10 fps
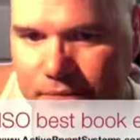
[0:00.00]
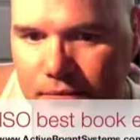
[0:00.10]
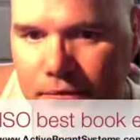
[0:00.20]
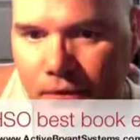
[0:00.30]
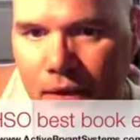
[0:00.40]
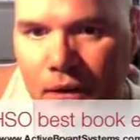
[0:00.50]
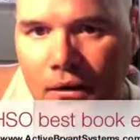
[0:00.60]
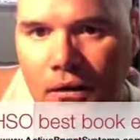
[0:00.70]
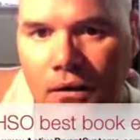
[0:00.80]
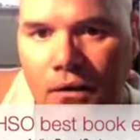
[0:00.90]
anything can
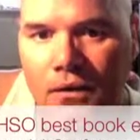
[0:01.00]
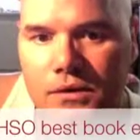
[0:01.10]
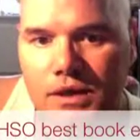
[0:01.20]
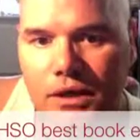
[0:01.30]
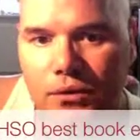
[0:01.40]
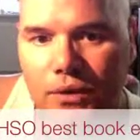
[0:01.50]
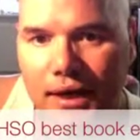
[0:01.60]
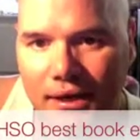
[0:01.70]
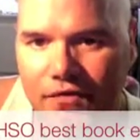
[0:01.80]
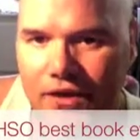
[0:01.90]
really be a
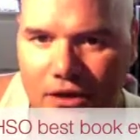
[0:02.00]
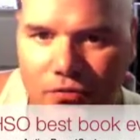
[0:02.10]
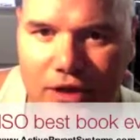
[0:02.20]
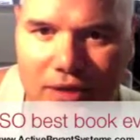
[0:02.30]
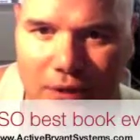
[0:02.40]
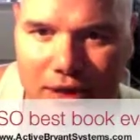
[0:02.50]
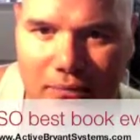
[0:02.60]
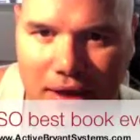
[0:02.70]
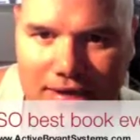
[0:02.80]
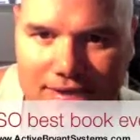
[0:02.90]
meditation, but
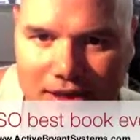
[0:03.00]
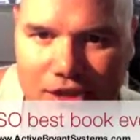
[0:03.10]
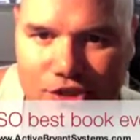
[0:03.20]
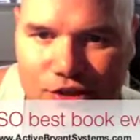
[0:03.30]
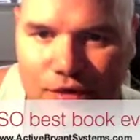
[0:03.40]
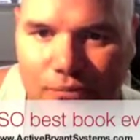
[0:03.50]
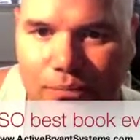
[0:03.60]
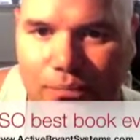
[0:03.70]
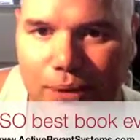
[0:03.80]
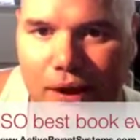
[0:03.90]
can you
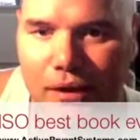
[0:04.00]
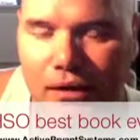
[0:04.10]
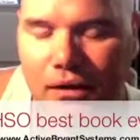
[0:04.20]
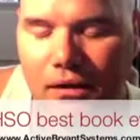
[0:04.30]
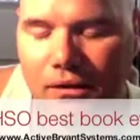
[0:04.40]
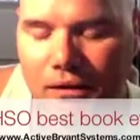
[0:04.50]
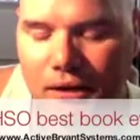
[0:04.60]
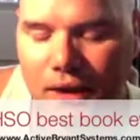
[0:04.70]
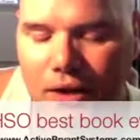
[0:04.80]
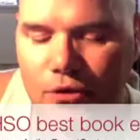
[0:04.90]
turn your mind off
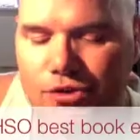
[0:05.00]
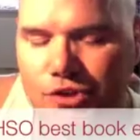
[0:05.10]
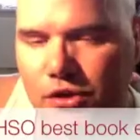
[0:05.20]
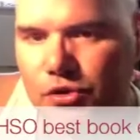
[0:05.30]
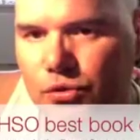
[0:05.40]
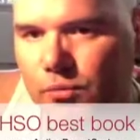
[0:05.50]
and stop